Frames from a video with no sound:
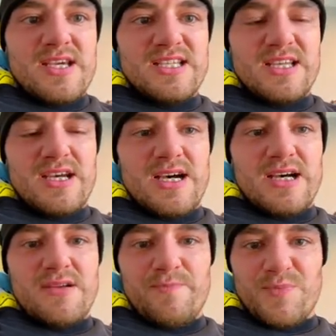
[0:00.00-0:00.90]
His
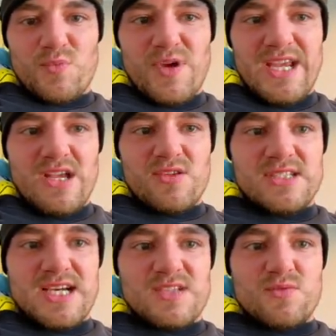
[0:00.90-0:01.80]
uh, regular
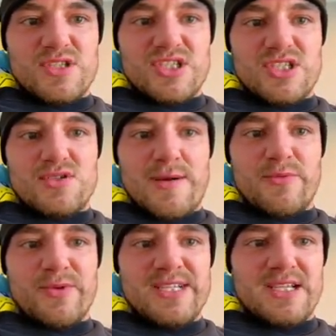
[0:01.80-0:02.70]
size one just
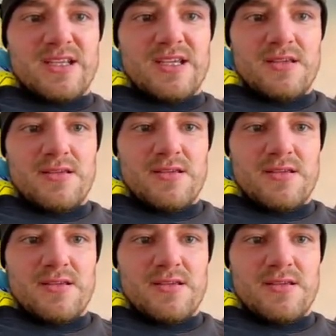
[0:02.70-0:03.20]
dropped recently.